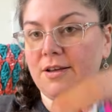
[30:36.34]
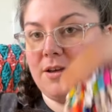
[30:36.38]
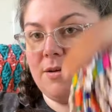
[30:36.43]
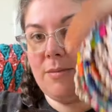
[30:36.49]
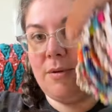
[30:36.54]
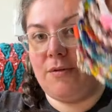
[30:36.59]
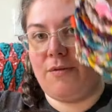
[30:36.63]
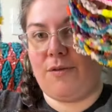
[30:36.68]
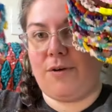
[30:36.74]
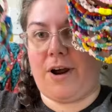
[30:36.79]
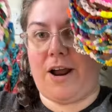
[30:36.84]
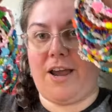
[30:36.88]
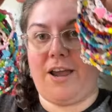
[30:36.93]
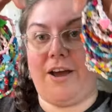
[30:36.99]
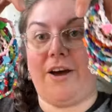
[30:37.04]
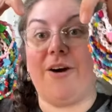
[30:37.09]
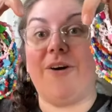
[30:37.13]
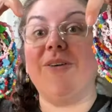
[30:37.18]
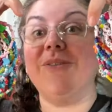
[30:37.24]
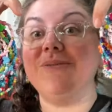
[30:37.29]
before I
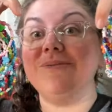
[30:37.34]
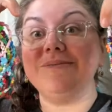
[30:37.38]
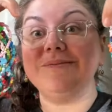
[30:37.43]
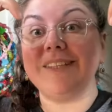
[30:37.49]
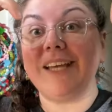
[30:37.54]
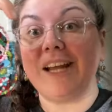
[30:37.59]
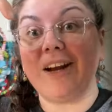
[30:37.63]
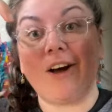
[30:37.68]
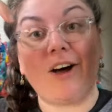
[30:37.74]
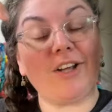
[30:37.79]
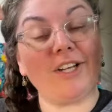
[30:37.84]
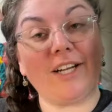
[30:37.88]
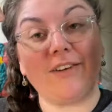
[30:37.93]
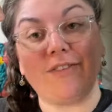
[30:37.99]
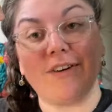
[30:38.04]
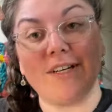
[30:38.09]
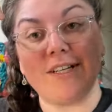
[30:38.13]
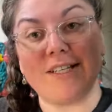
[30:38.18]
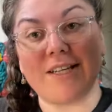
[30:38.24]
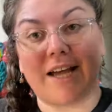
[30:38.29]
go, in all
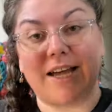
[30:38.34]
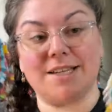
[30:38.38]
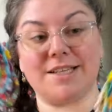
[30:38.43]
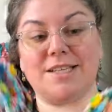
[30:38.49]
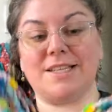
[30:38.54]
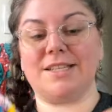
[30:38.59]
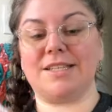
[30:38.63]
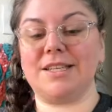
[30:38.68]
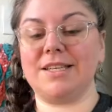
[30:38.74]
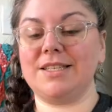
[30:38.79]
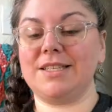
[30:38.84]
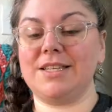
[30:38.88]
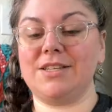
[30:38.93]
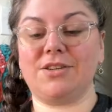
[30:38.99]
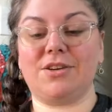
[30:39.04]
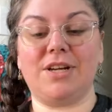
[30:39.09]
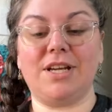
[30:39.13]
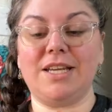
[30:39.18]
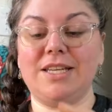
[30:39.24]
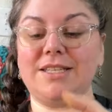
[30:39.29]
different sizes, because these
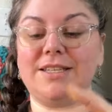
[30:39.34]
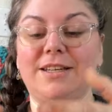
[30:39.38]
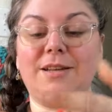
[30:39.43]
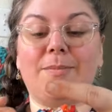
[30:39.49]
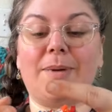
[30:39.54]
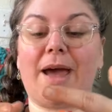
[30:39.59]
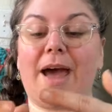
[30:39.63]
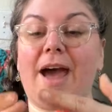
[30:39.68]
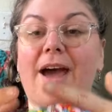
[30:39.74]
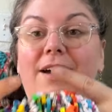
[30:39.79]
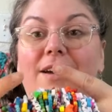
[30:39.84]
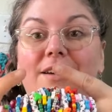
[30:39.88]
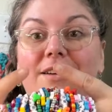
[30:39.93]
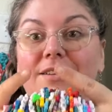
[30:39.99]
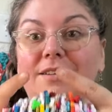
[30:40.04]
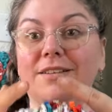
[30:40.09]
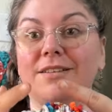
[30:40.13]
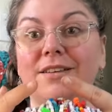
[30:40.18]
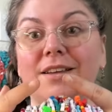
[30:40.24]
are easy to pack.